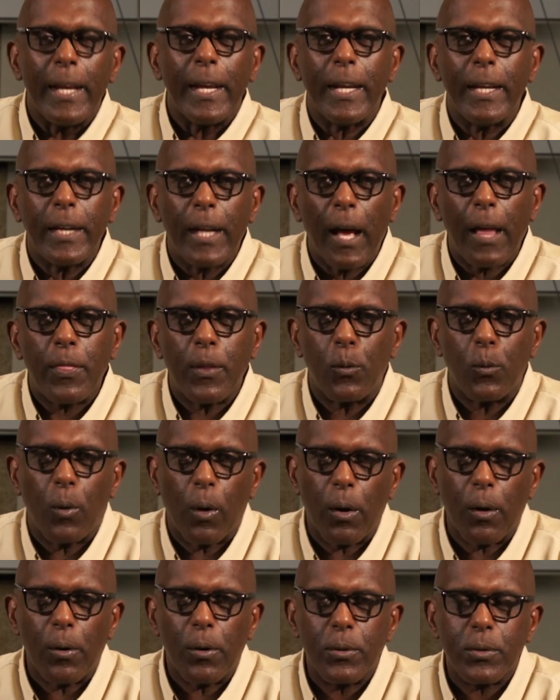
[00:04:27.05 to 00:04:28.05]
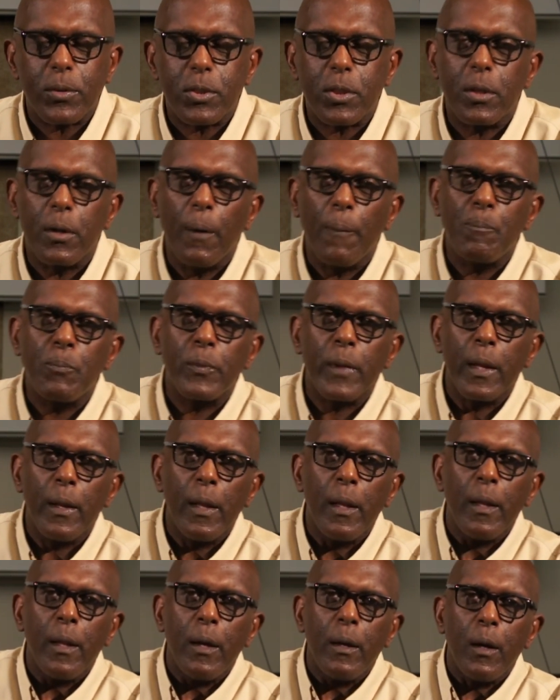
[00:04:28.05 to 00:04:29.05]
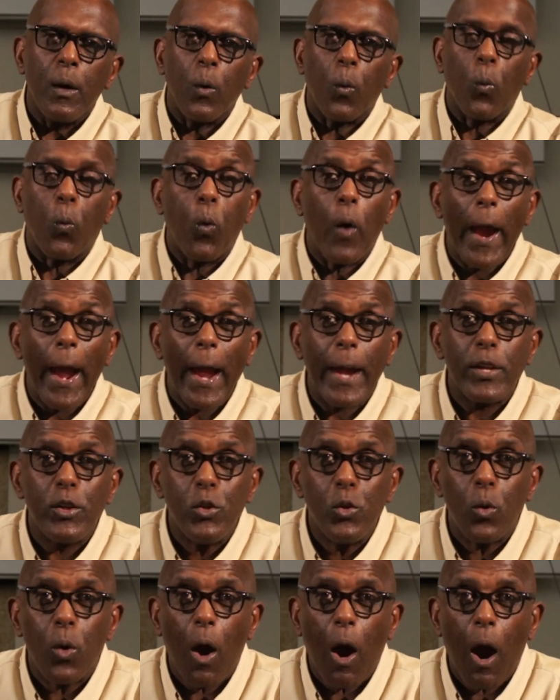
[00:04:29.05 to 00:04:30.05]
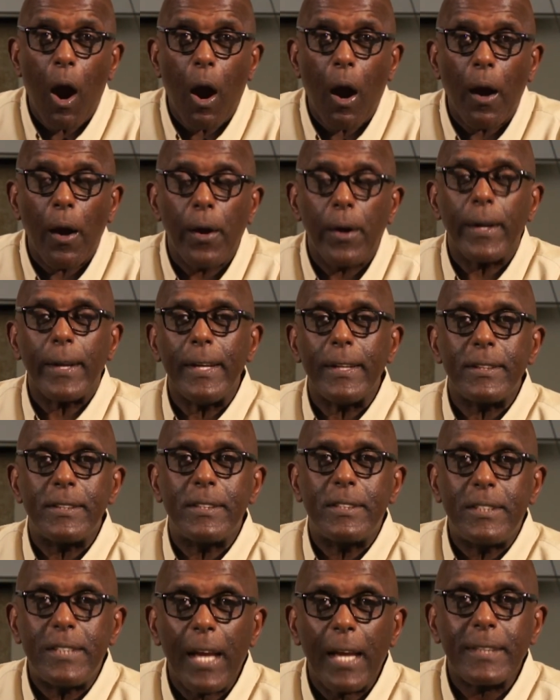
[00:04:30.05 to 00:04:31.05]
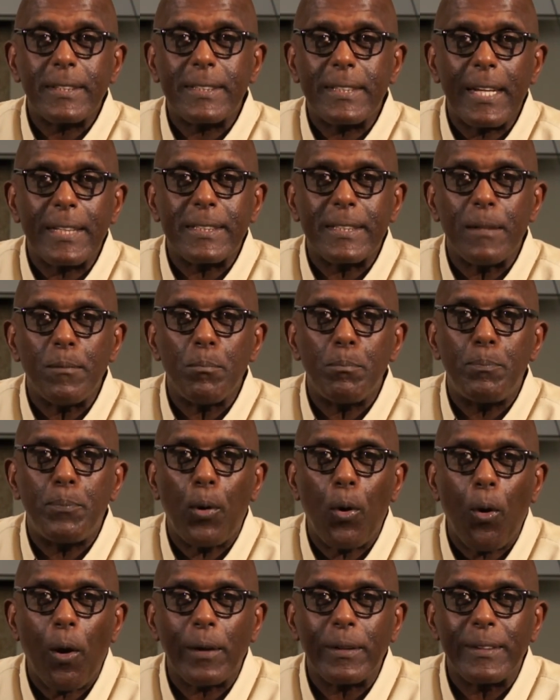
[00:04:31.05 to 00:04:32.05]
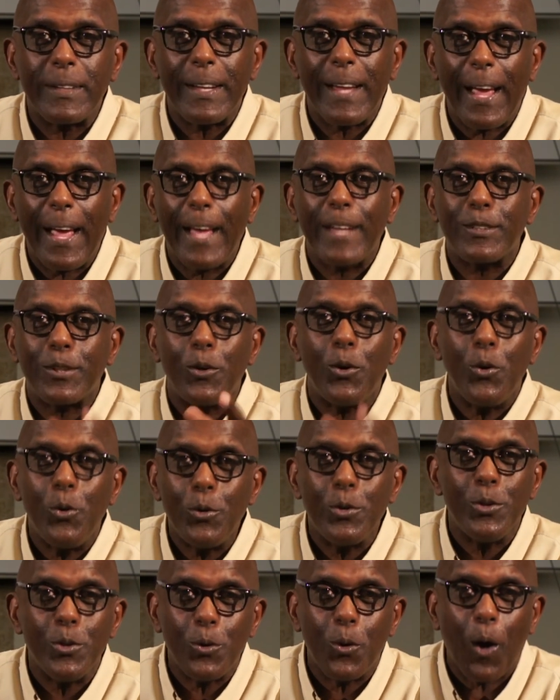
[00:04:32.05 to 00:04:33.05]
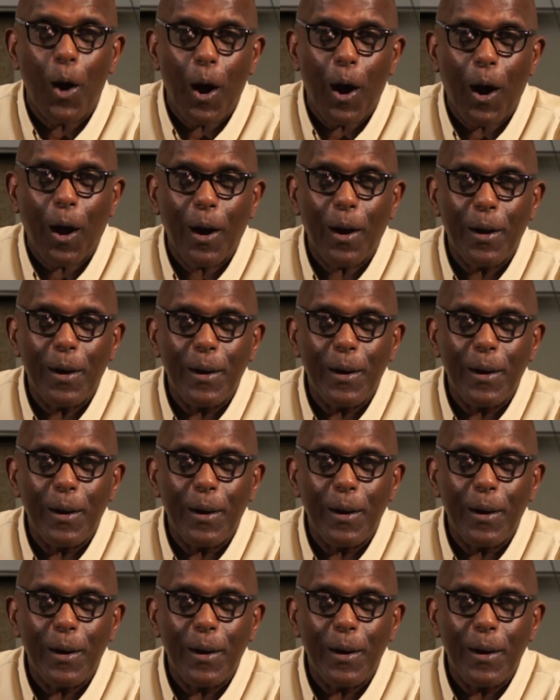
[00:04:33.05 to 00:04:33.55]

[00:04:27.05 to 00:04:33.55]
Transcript: In other words, where you are is just as important as who you are.